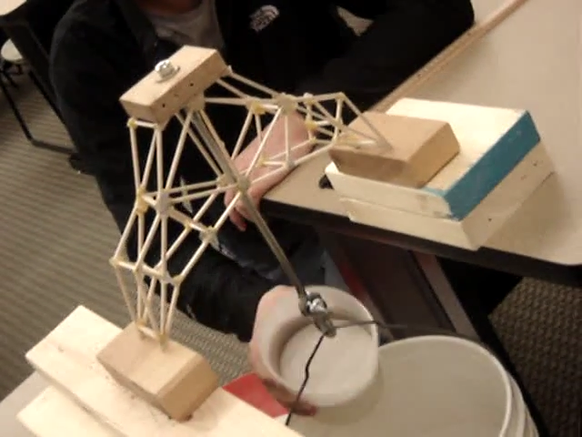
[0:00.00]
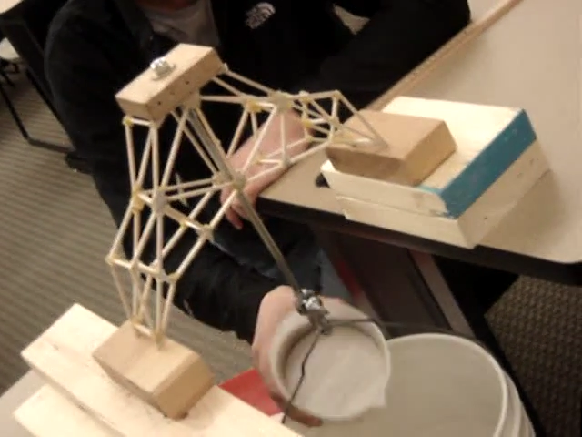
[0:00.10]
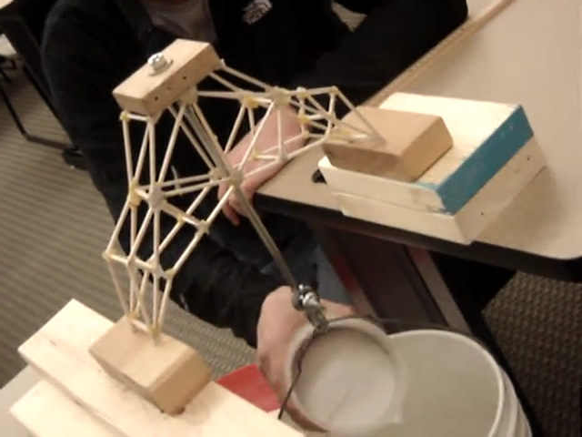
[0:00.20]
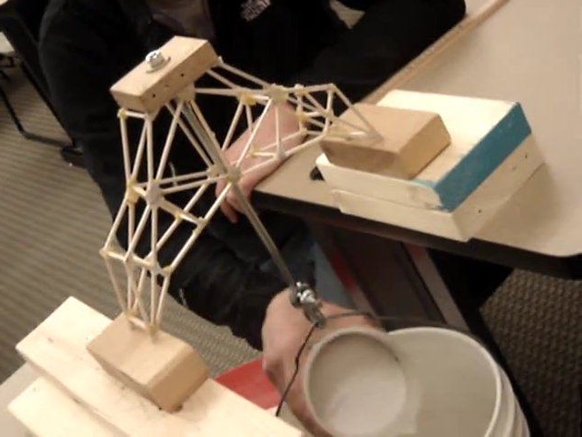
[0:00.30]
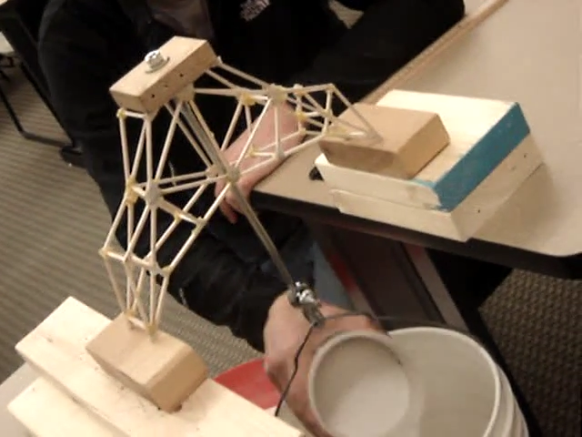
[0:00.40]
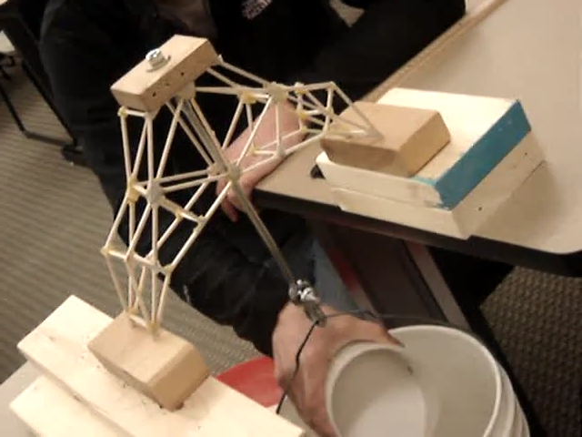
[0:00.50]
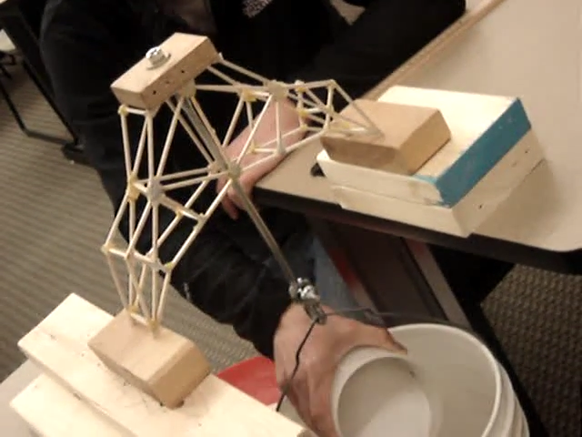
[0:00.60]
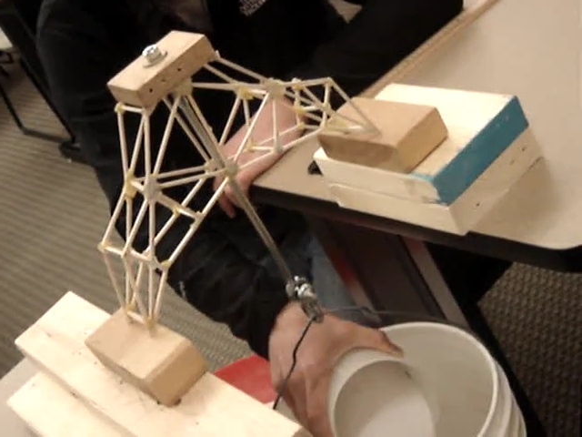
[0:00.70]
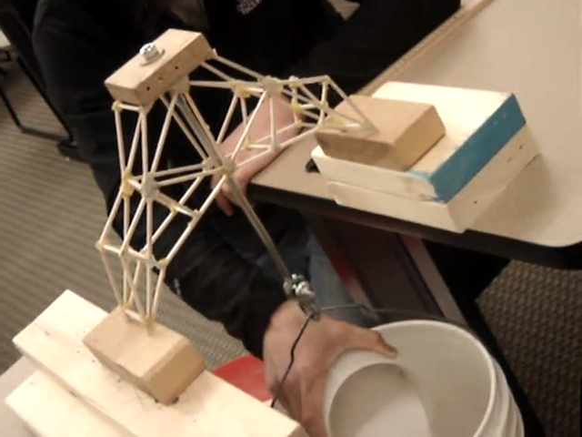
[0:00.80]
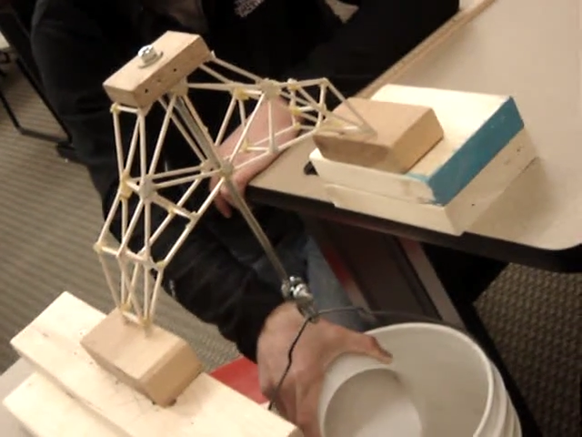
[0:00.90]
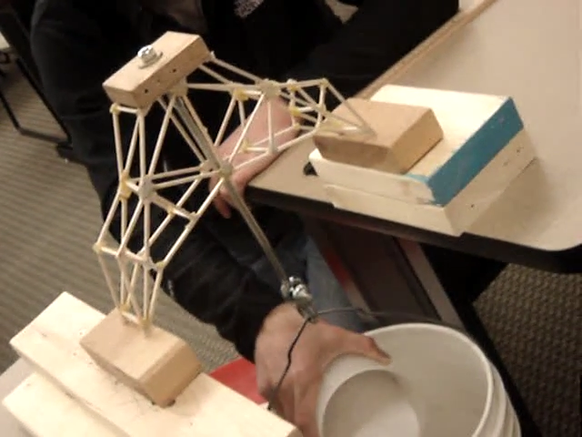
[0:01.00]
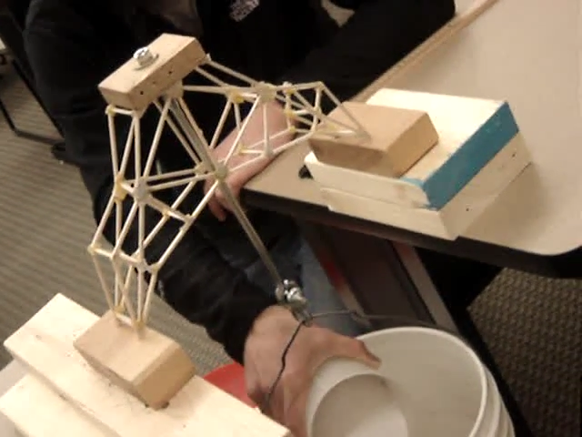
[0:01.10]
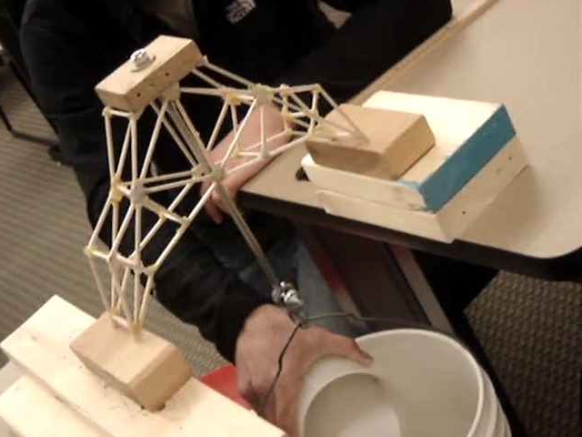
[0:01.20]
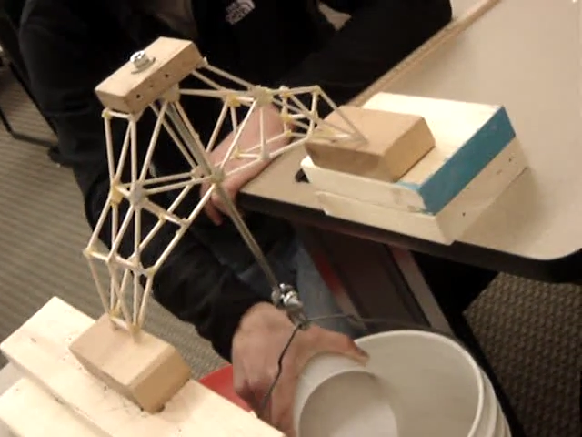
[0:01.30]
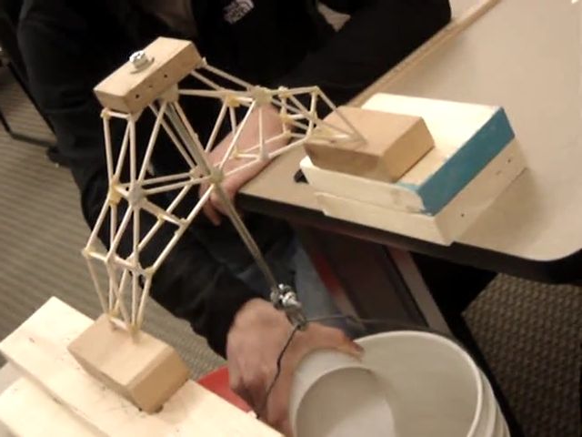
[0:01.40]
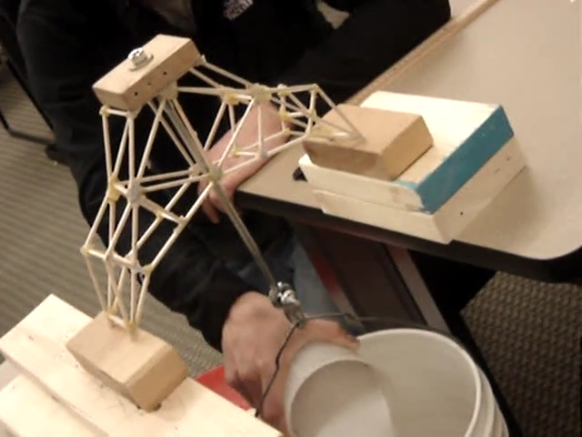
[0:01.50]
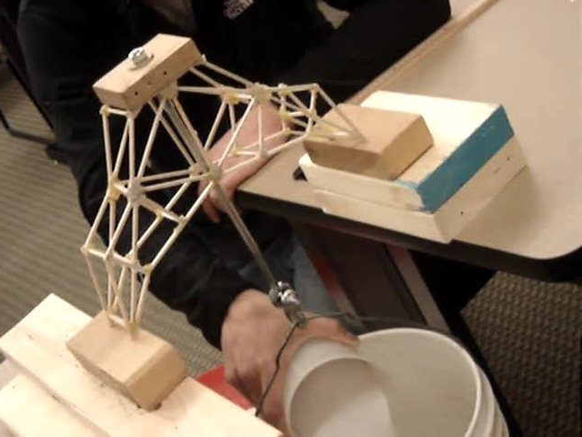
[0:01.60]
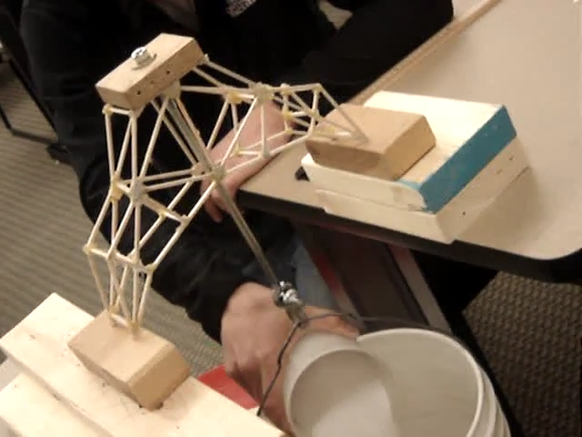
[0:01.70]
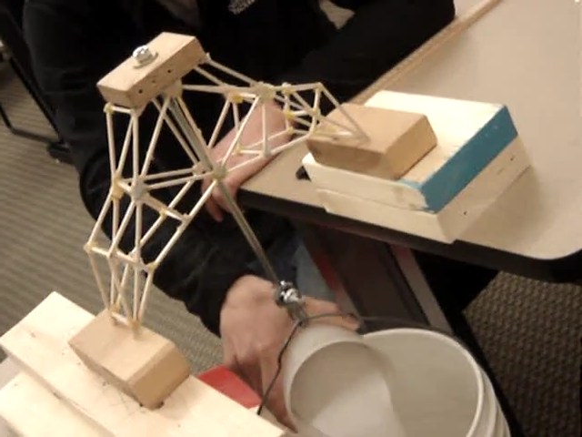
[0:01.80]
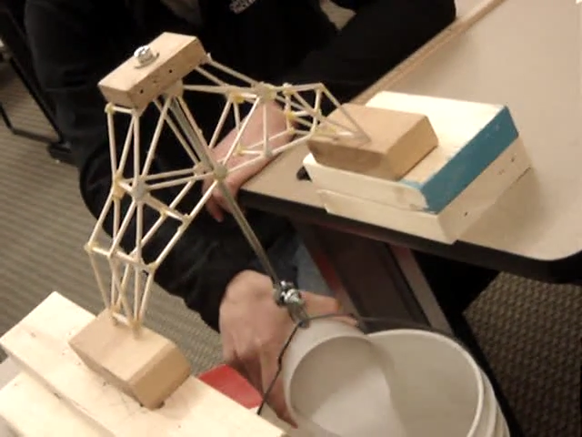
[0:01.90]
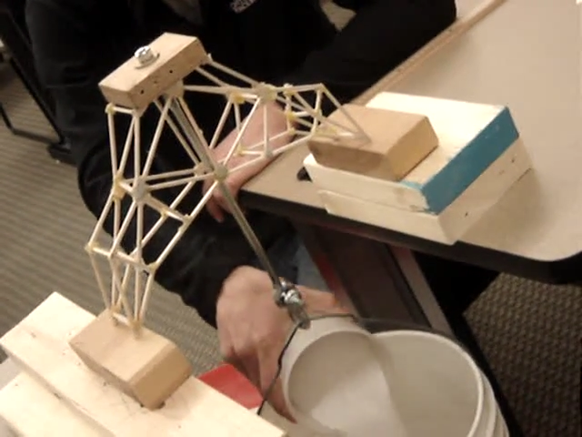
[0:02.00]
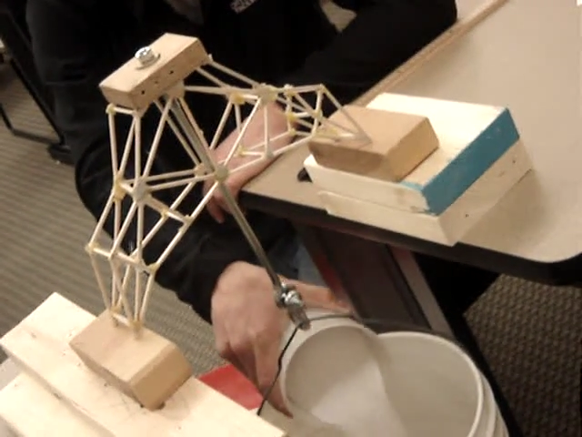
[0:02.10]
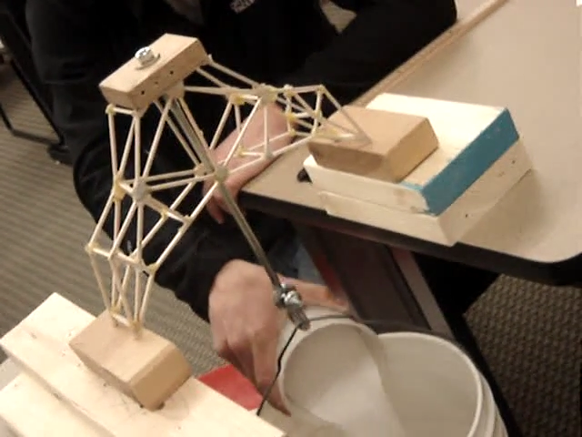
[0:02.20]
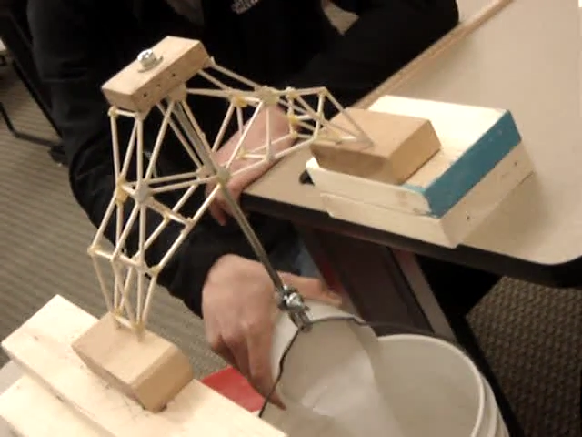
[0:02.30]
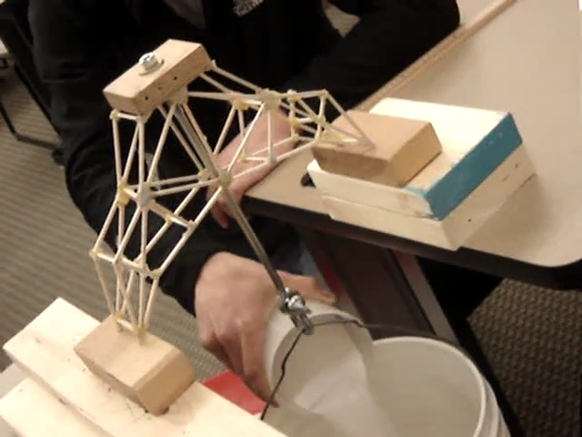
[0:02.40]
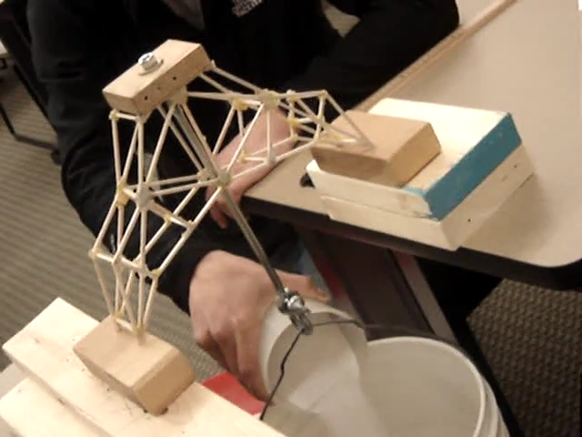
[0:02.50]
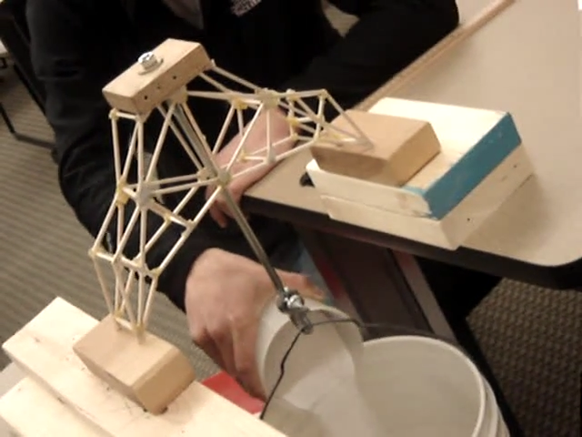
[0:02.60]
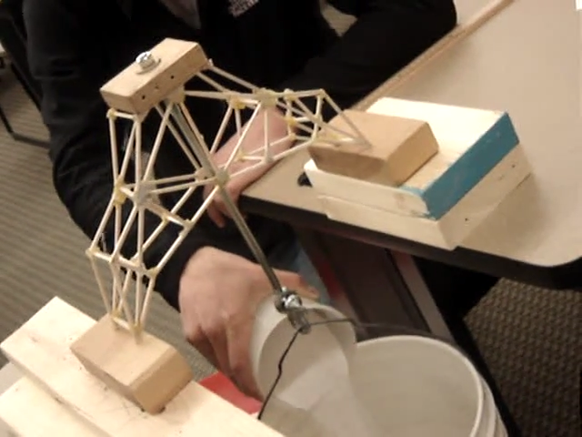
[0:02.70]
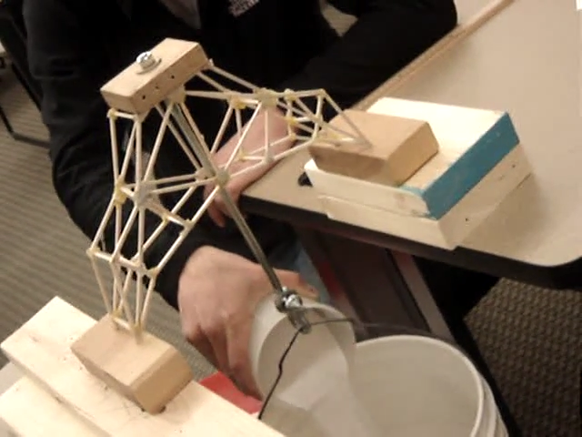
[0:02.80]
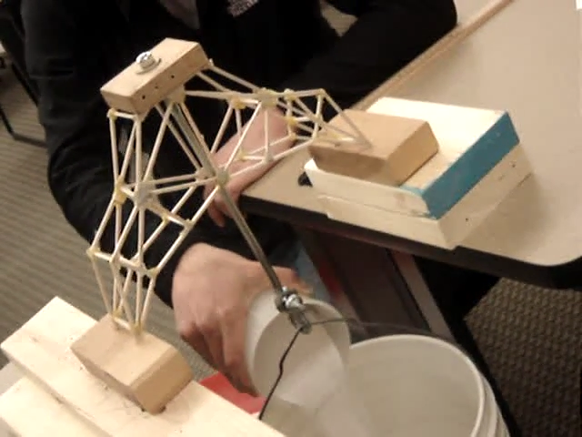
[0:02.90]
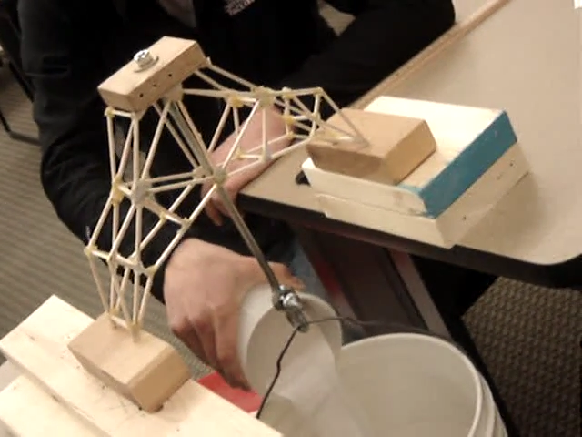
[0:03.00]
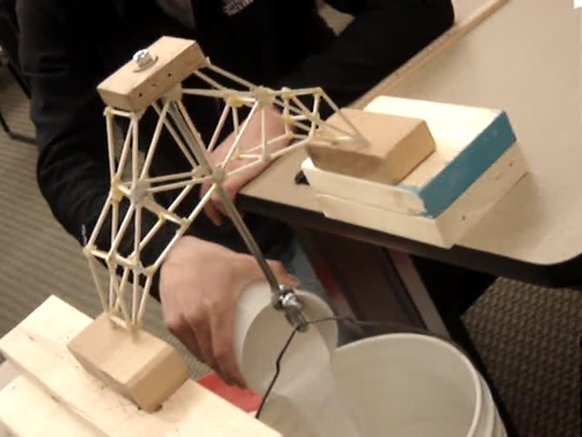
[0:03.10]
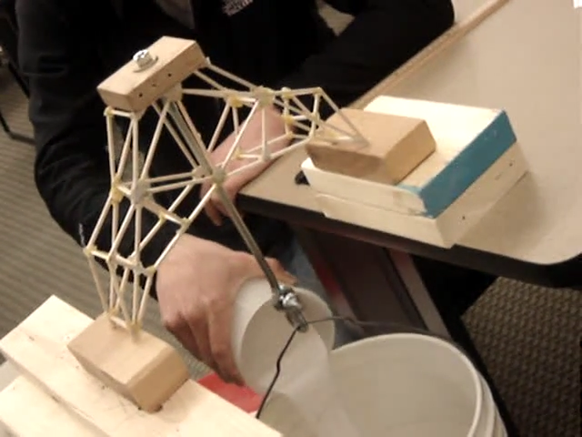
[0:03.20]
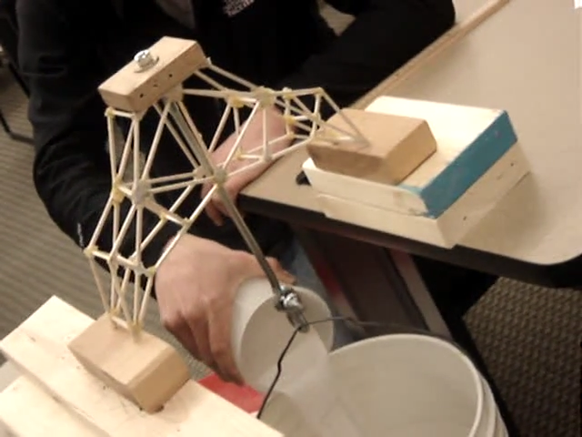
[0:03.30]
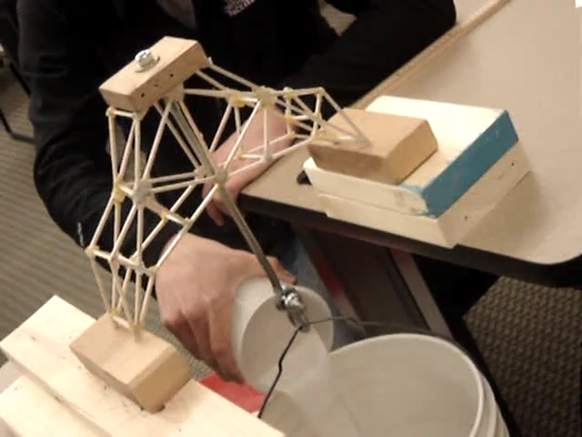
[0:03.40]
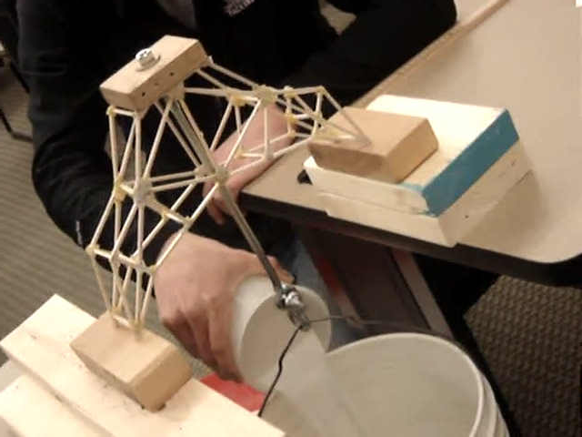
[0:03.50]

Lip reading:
No face is visible, so there are no lips to read.